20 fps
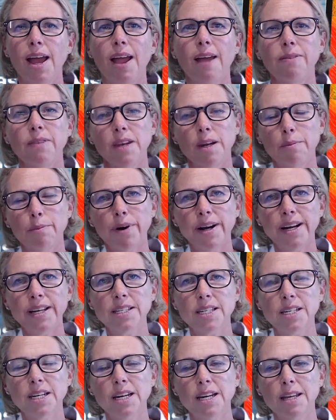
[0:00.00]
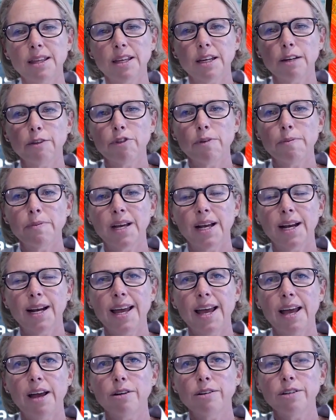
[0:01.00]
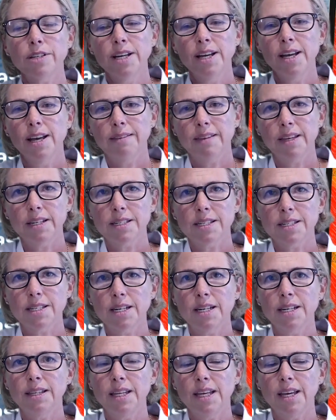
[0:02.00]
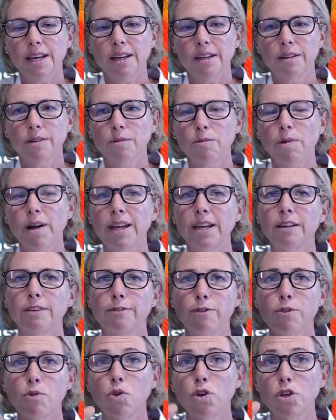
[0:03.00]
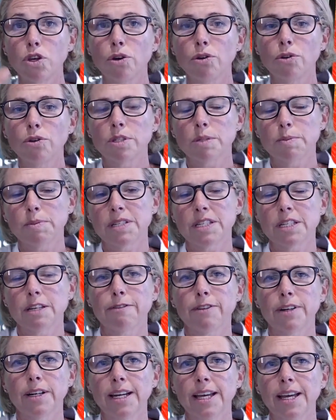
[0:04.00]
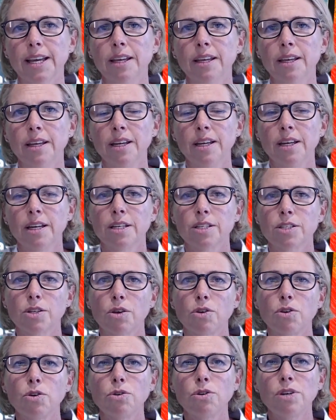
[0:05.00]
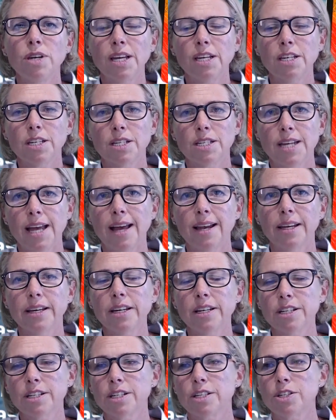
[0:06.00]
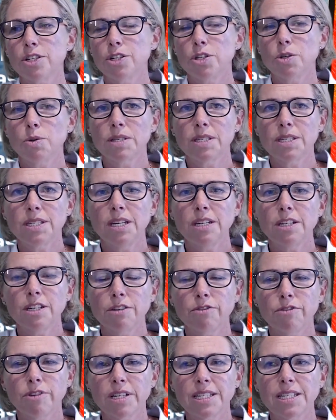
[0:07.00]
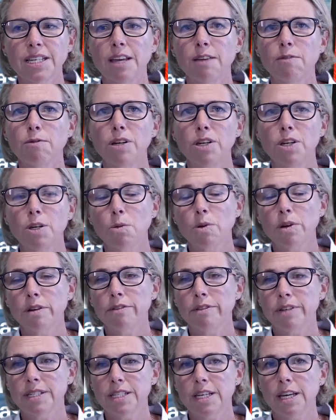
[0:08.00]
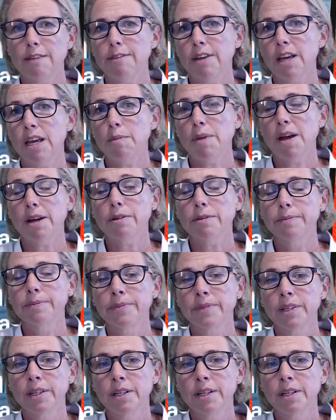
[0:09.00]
And then it brings in anything from the cloud that is sitting there waiting for you specifically. So you need to tell it to do a send and receive when you want to receive email.